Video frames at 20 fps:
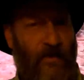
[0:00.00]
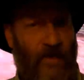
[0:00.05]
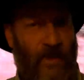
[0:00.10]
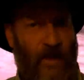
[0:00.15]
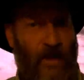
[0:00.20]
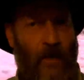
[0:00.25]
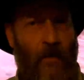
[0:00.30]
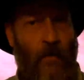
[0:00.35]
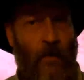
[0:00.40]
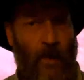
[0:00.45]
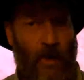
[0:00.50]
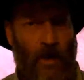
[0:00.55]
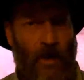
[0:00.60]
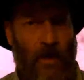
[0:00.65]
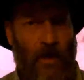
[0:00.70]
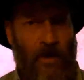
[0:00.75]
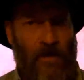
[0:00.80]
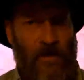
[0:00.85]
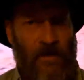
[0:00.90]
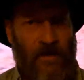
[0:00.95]
there
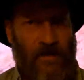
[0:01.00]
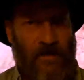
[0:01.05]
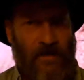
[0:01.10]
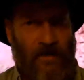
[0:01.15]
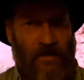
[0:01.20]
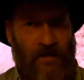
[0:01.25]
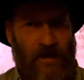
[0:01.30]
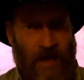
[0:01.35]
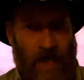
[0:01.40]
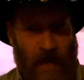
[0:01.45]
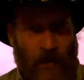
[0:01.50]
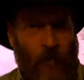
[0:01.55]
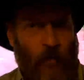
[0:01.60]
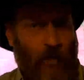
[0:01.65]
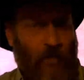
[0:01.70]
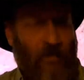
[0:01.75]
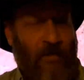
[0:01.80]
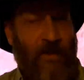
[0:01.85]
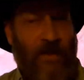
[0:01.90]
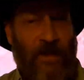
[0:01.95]
was a
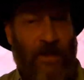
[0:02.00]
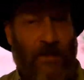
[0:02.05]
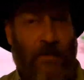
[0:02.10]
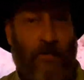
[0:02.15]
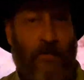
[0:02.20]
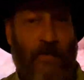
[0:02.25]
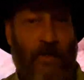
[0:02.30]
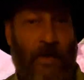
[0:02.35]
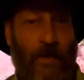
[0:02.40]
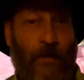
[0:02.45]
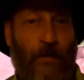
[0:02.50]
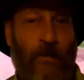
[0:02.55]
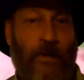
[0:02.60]
woman killed there.